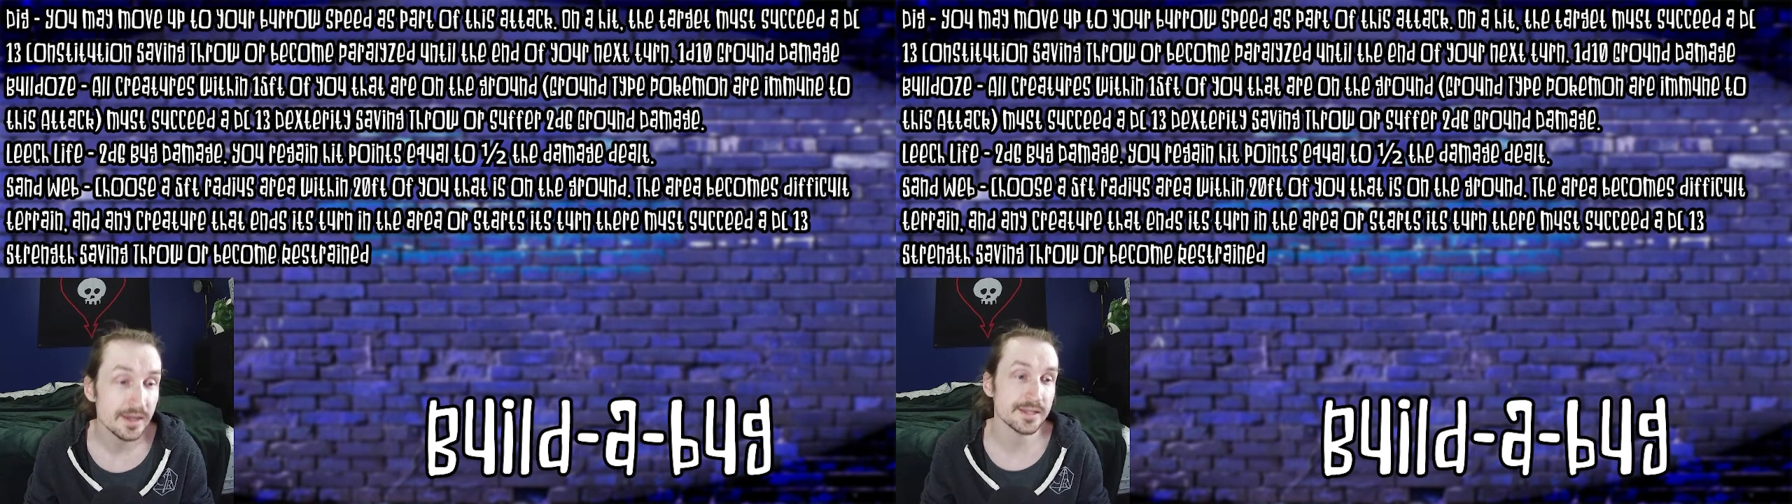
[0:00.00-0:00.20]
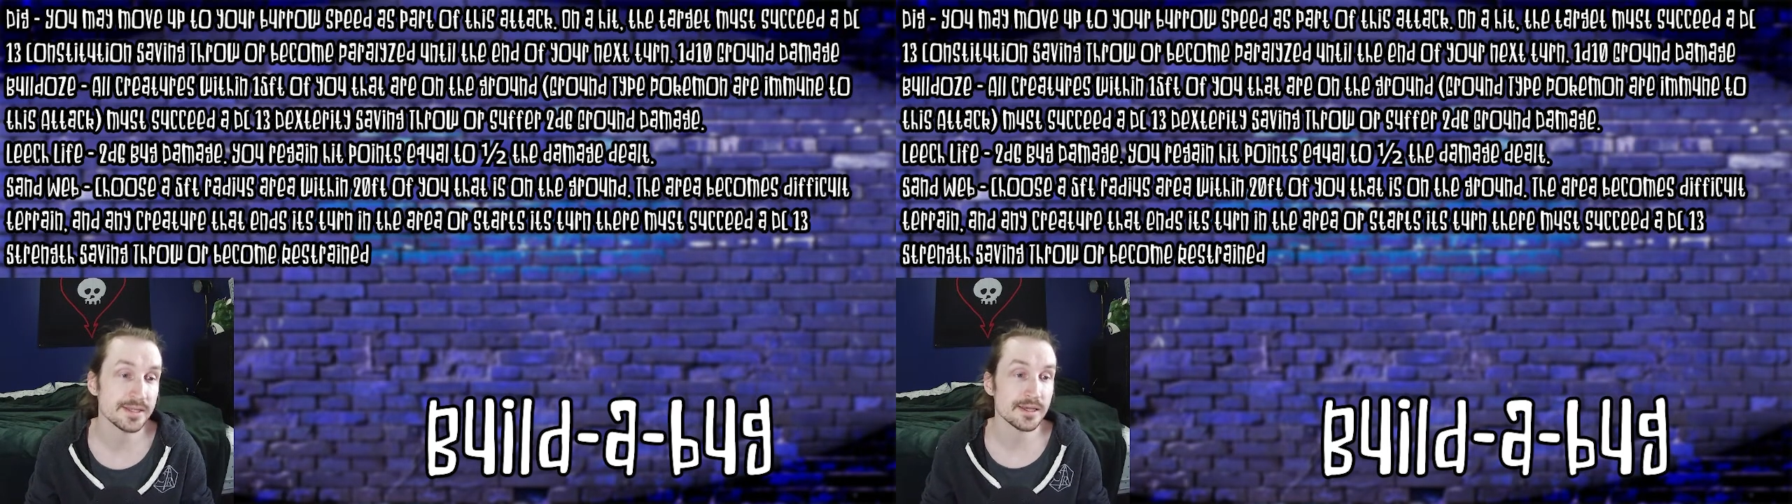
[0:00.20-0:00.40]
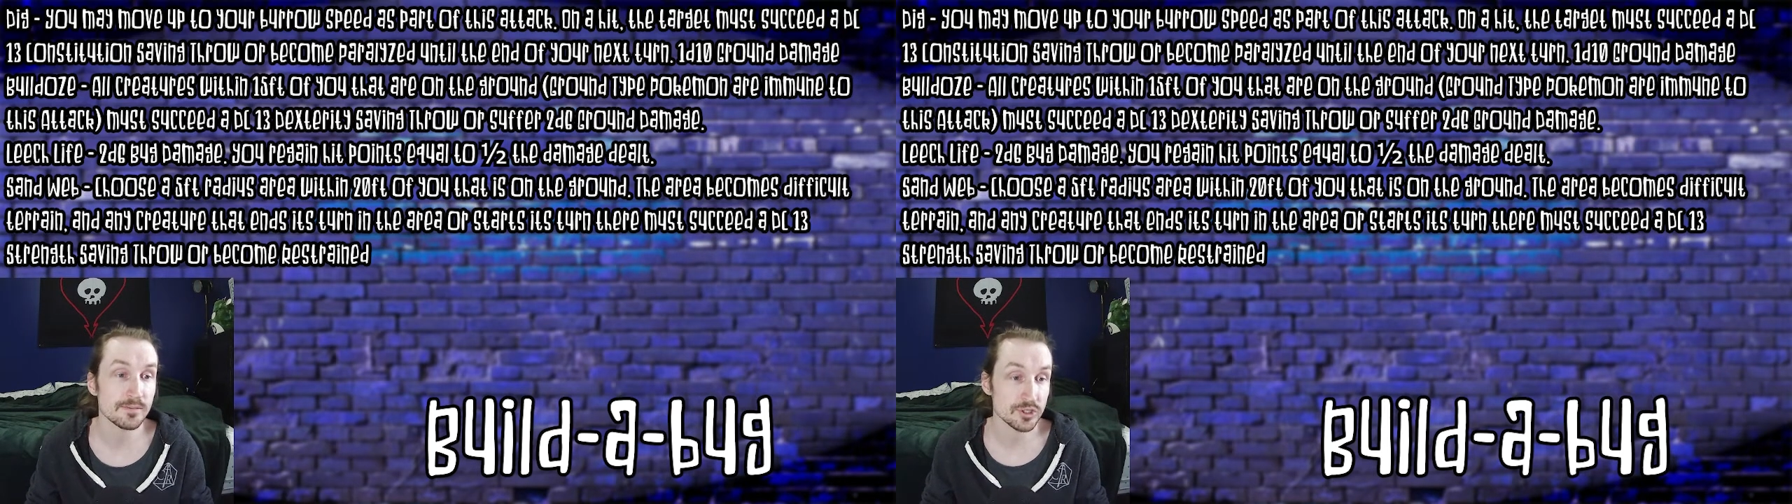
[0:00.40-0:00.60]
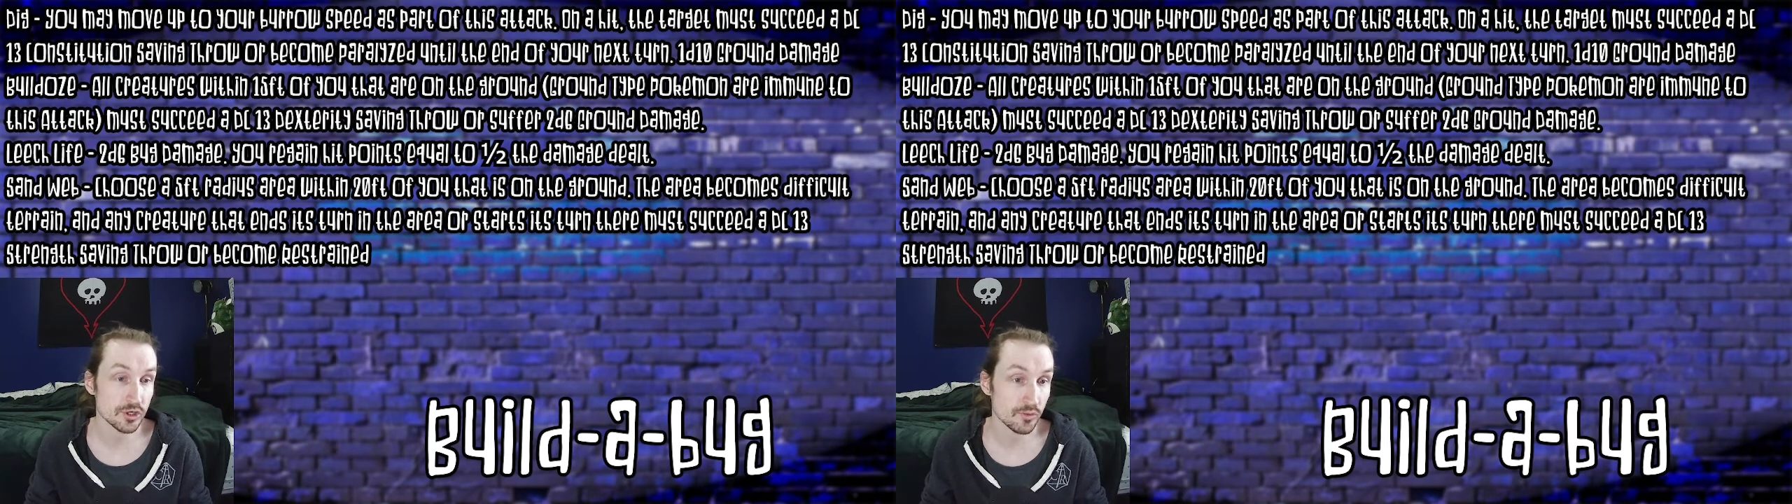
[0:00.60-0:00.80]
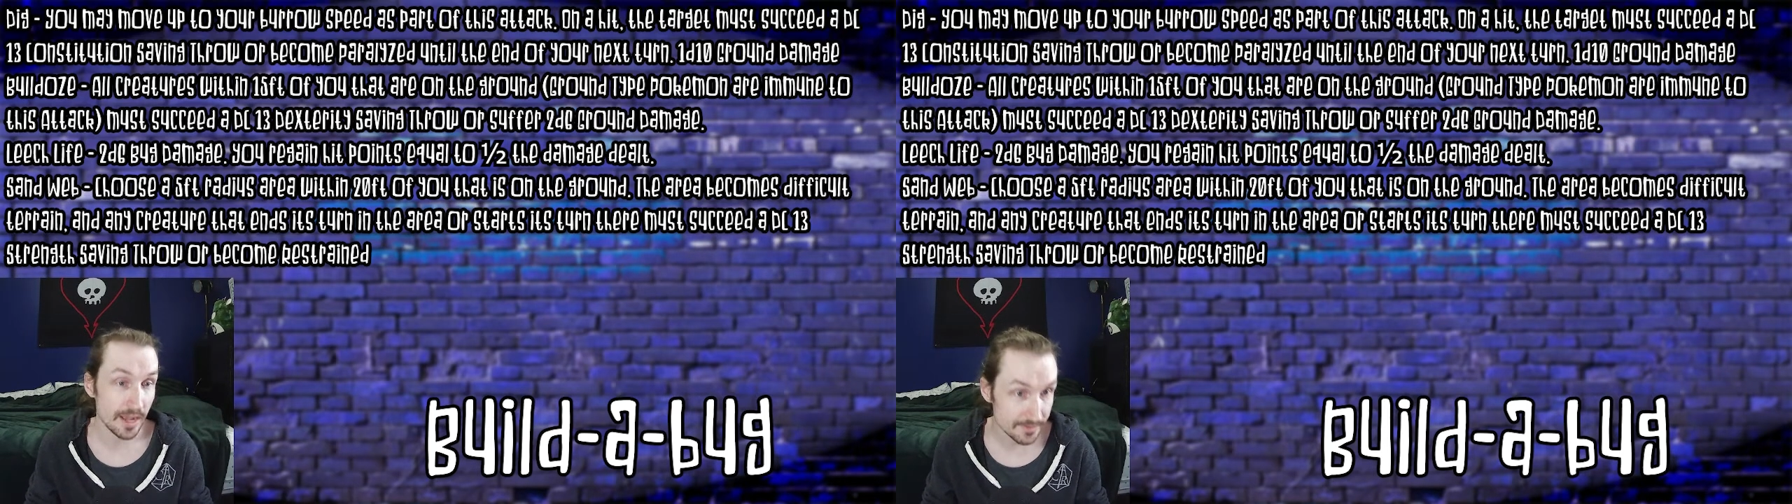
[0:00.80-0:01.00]
and they take a bunch
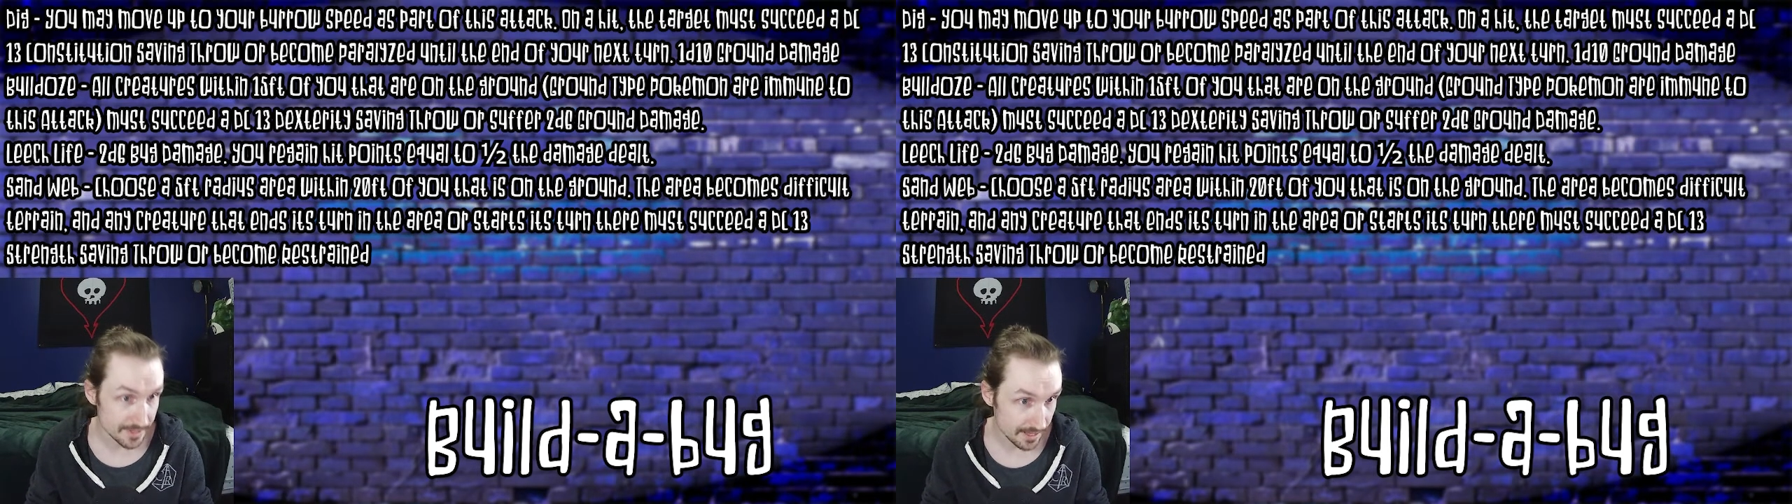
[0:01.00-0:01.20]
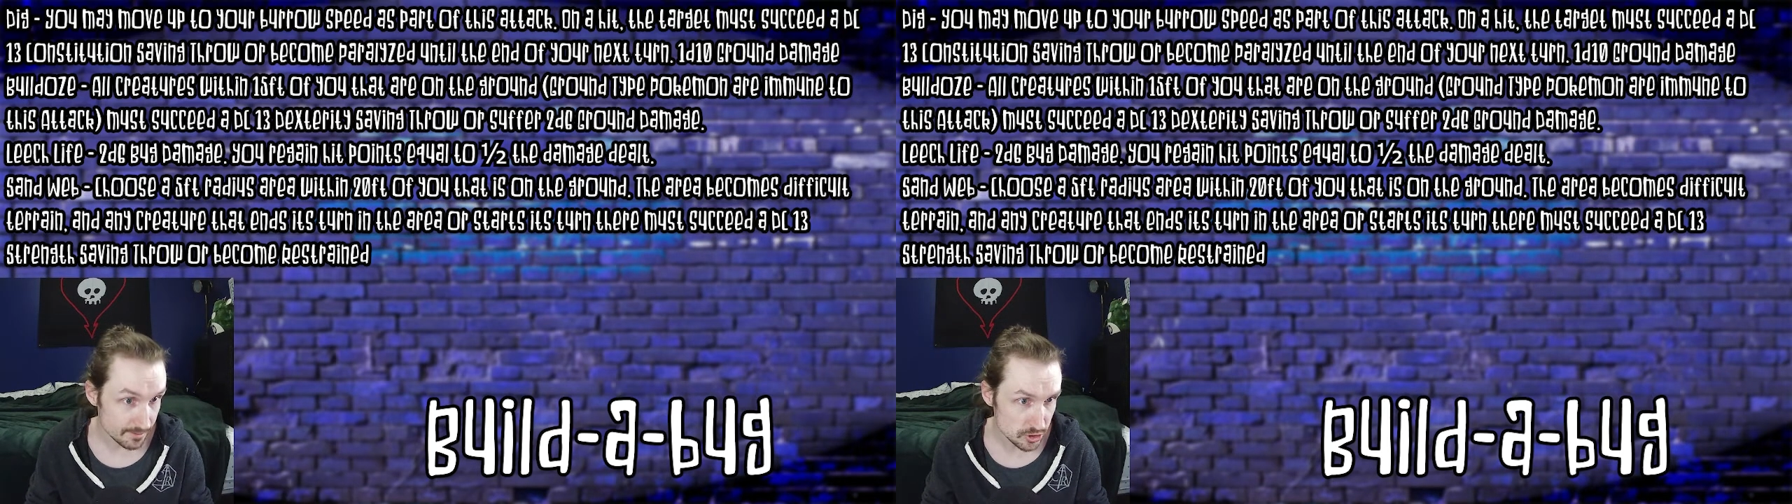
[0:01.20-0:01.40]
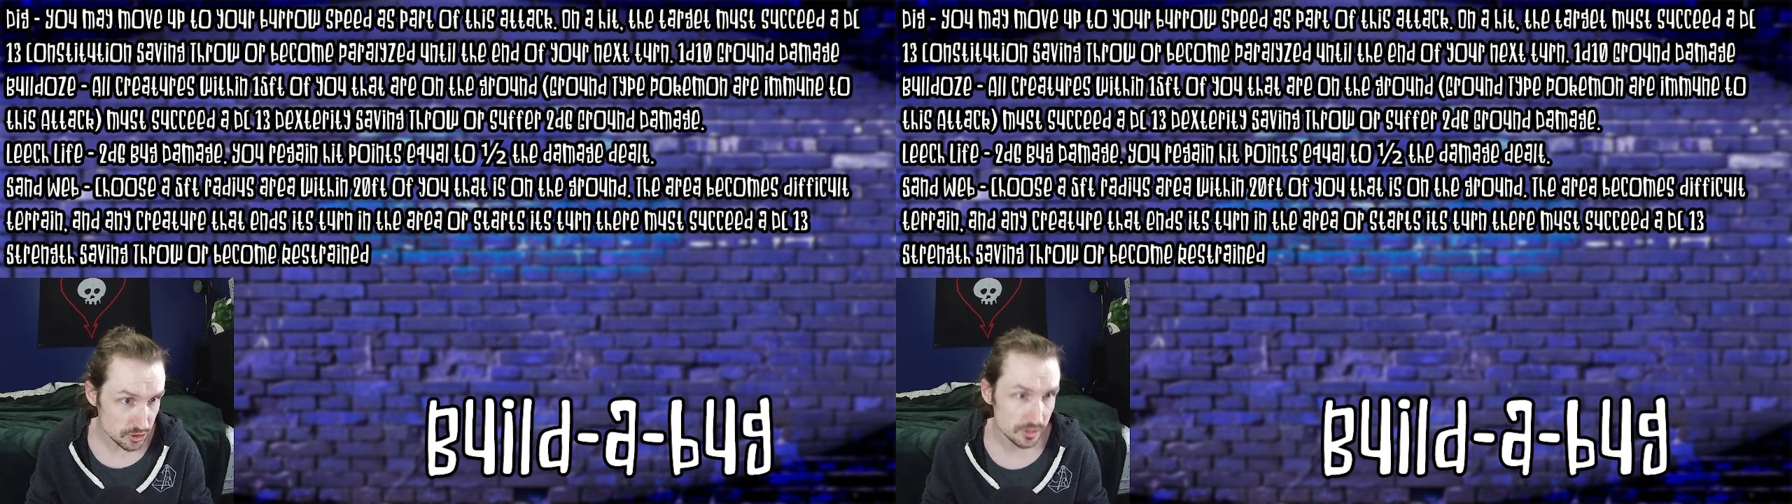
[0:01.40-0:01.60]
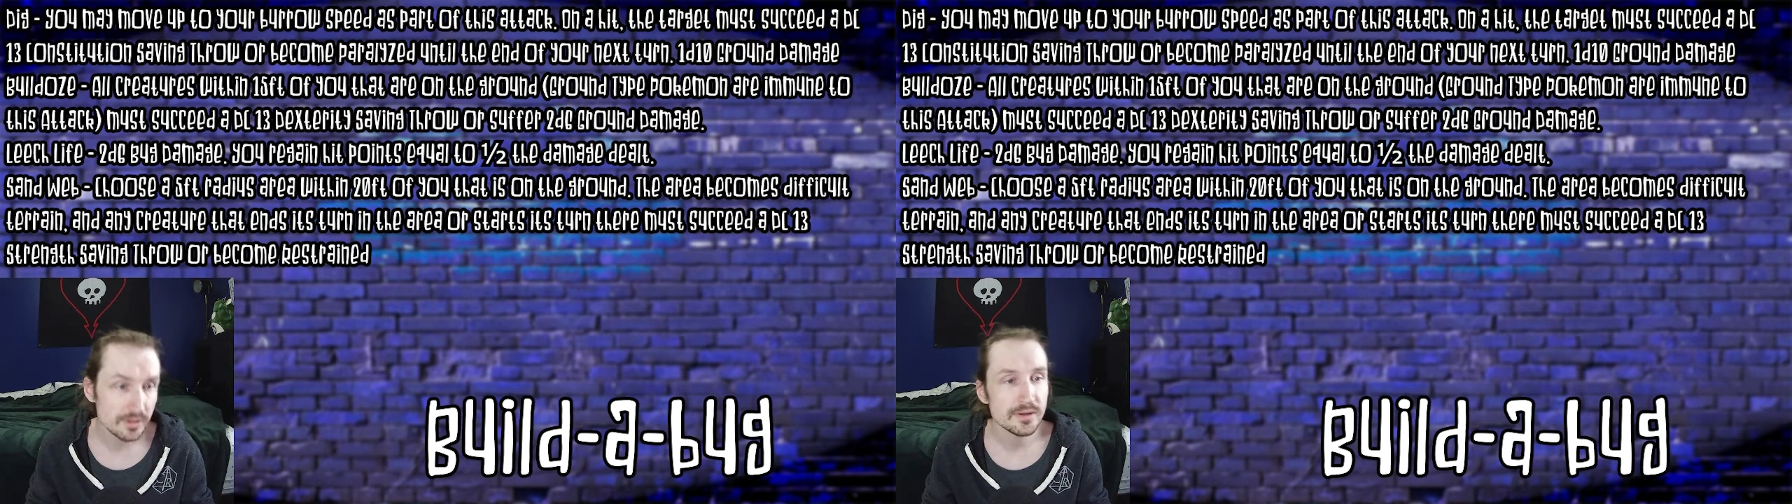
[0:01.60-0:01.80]
of ground damage.